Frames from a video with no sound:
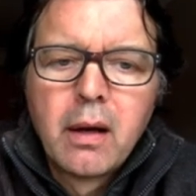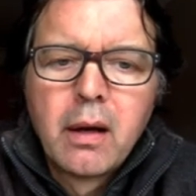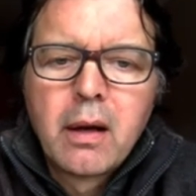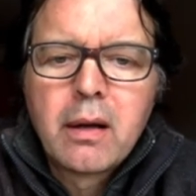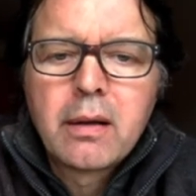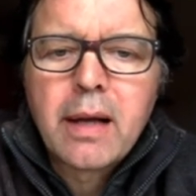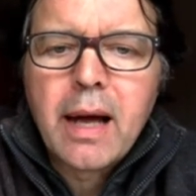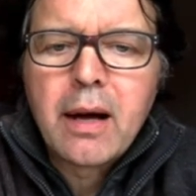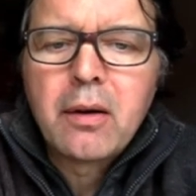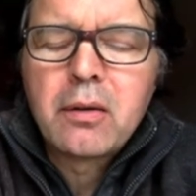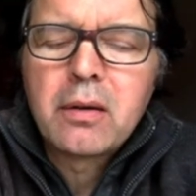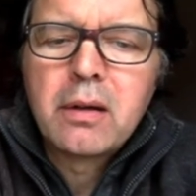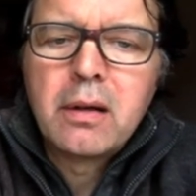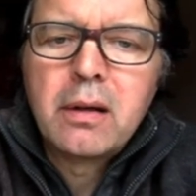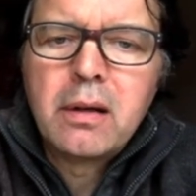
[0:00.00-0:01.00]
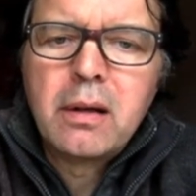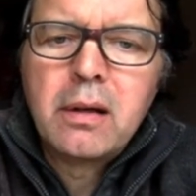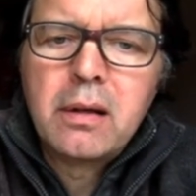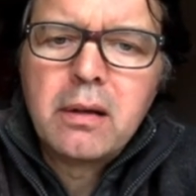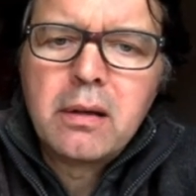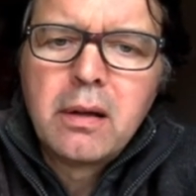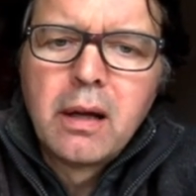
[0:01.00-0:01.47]
Now,
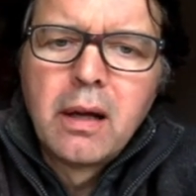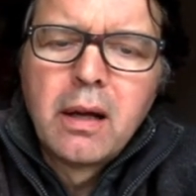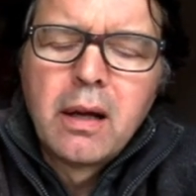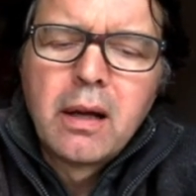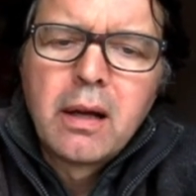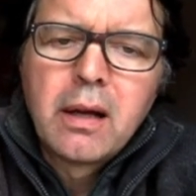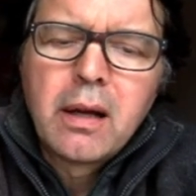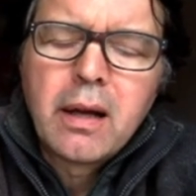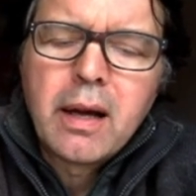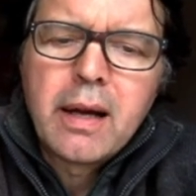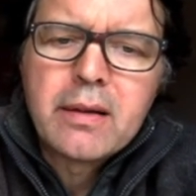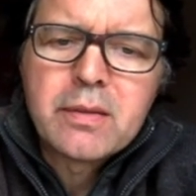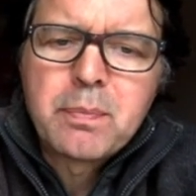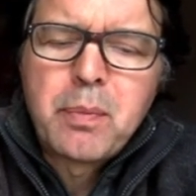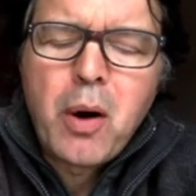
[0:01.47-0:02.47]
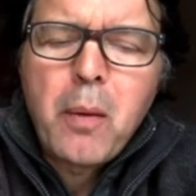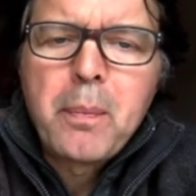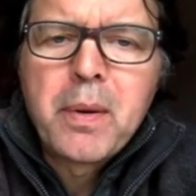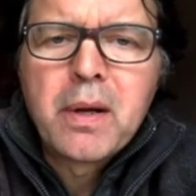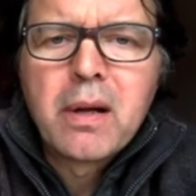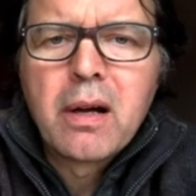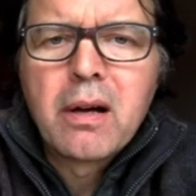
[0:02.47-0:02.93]
it's
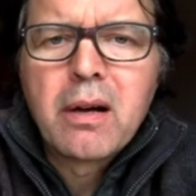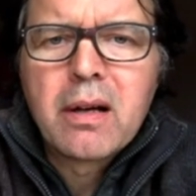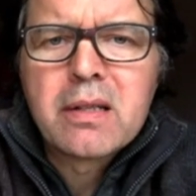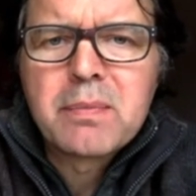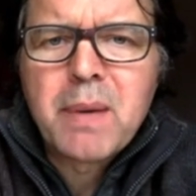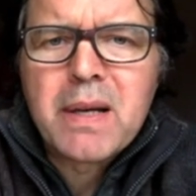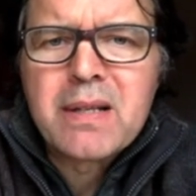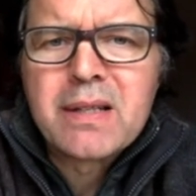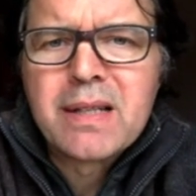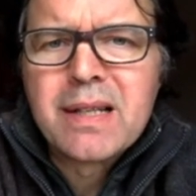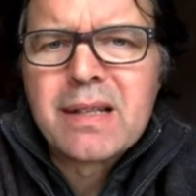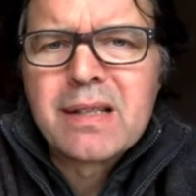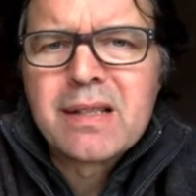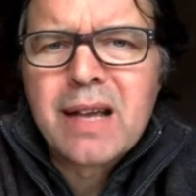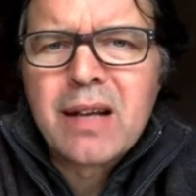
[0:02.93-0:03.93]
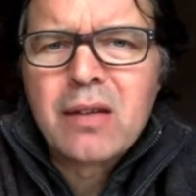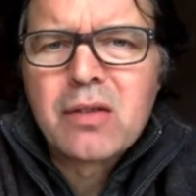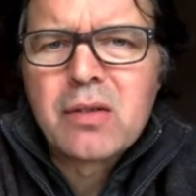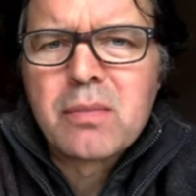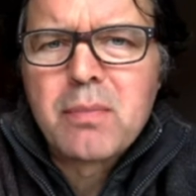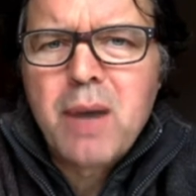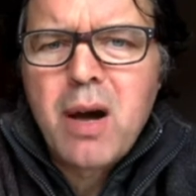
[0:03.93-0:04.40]
popular, especially in sales
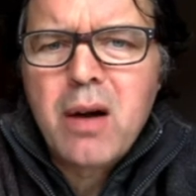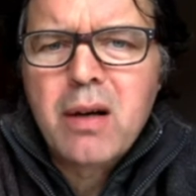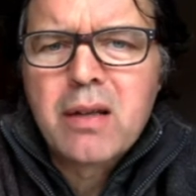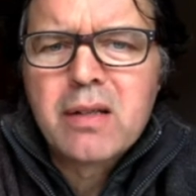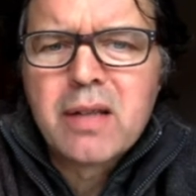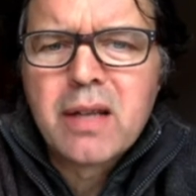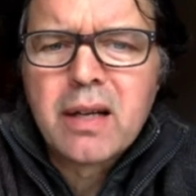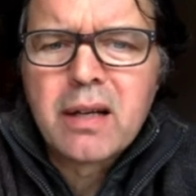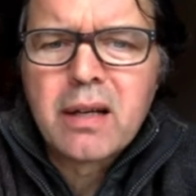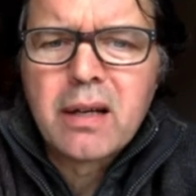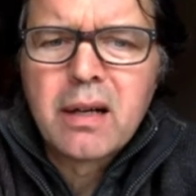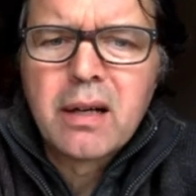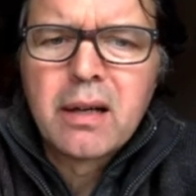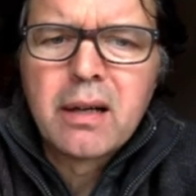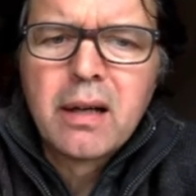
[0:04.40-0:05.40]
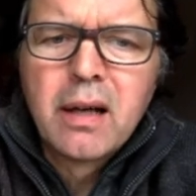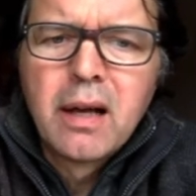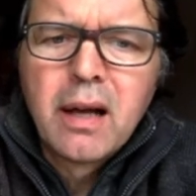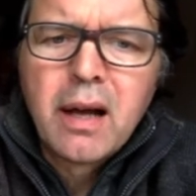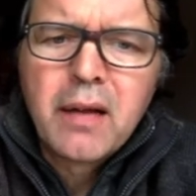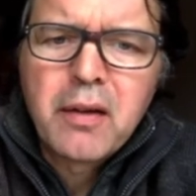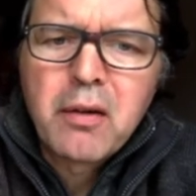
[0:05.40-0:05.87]
and marketing,
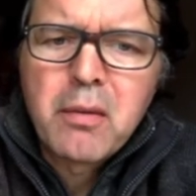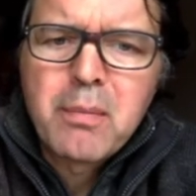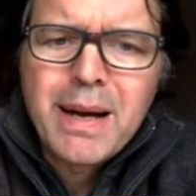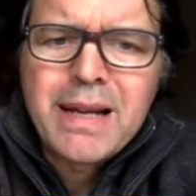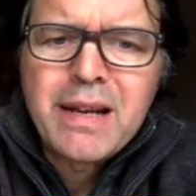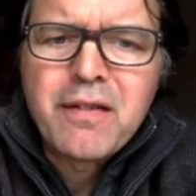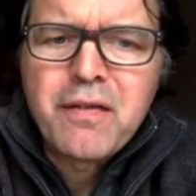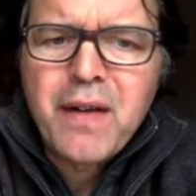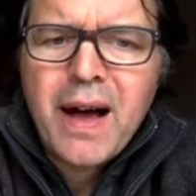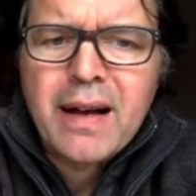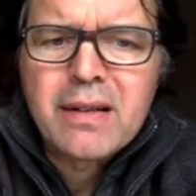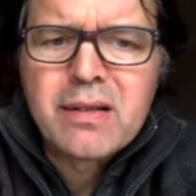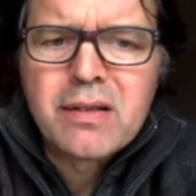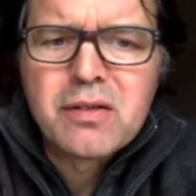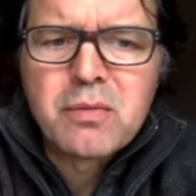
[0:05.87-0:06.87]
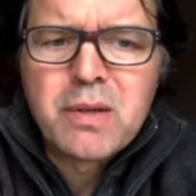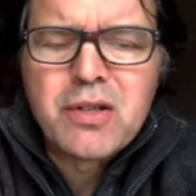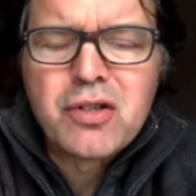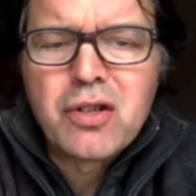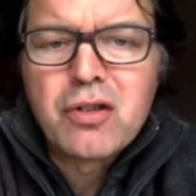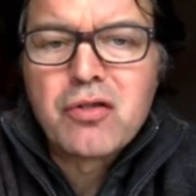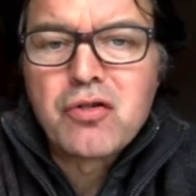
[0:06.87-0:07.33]
and there are many factors
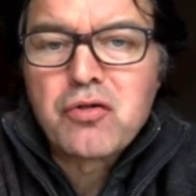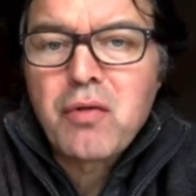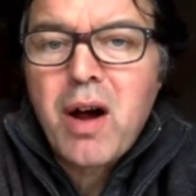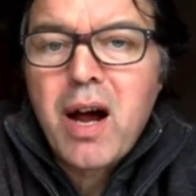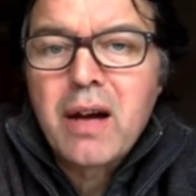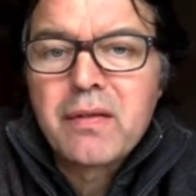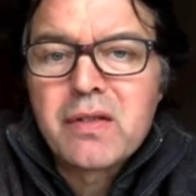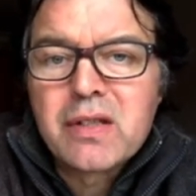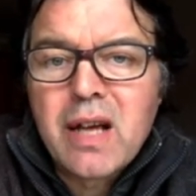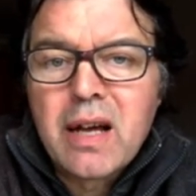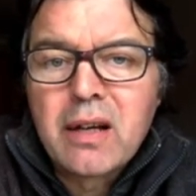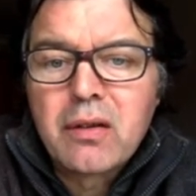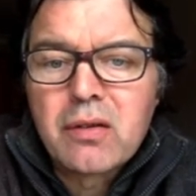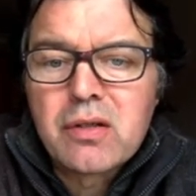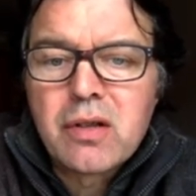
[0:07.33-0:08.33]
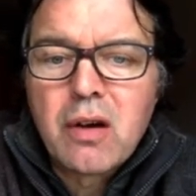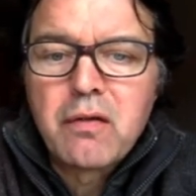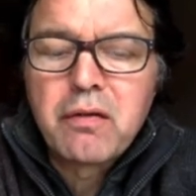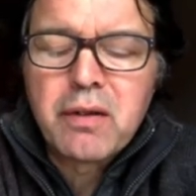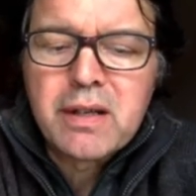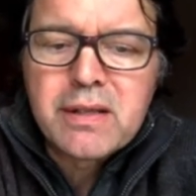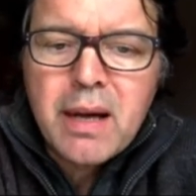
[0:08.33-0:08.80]
which can drive sales. So,
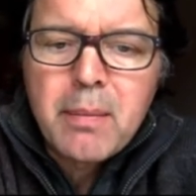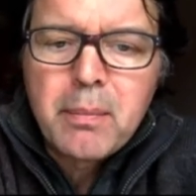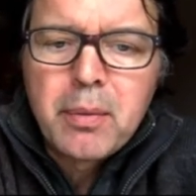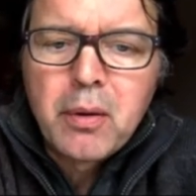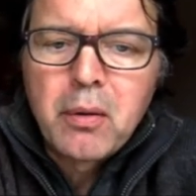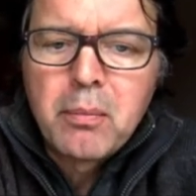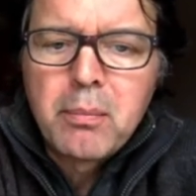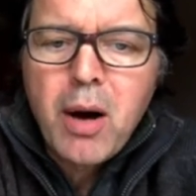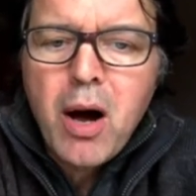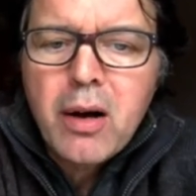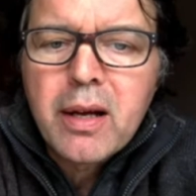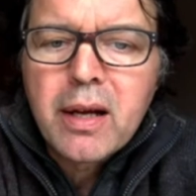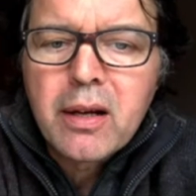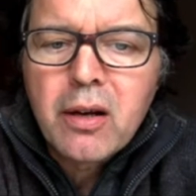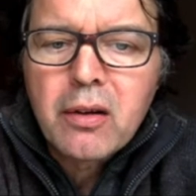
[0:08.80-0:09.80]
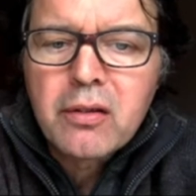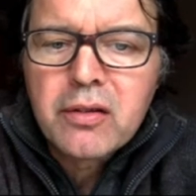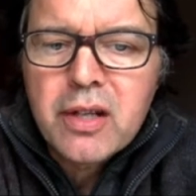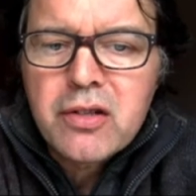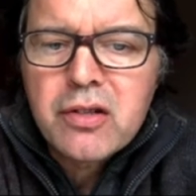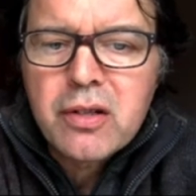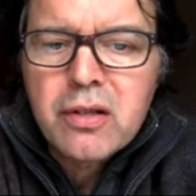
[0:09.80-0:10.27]
for example, market
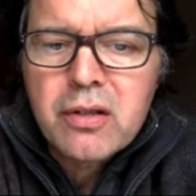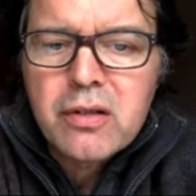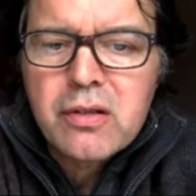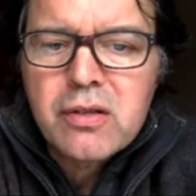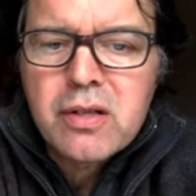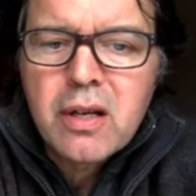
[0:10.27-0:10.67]
conditions,